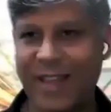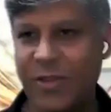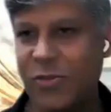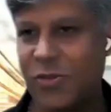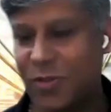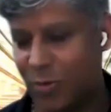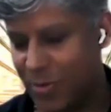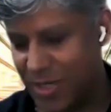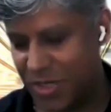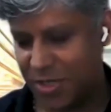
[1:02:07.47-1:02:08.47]
thank you so
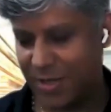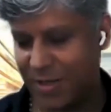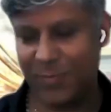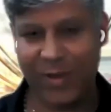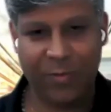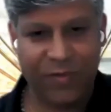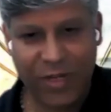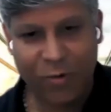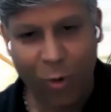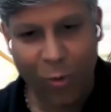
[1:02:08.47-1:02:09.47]
much. Maybe
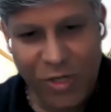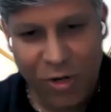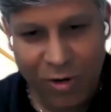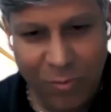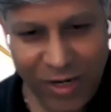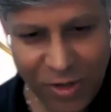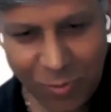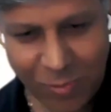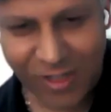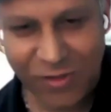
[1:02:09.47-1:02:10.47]
we overshot by
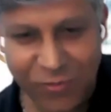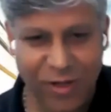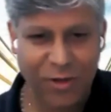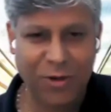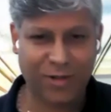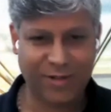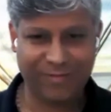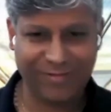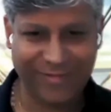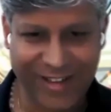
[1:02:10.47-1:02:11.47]
2 minutes for your
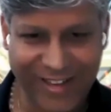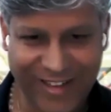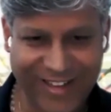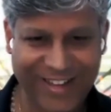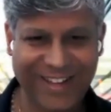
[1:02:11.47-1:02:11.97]
thing.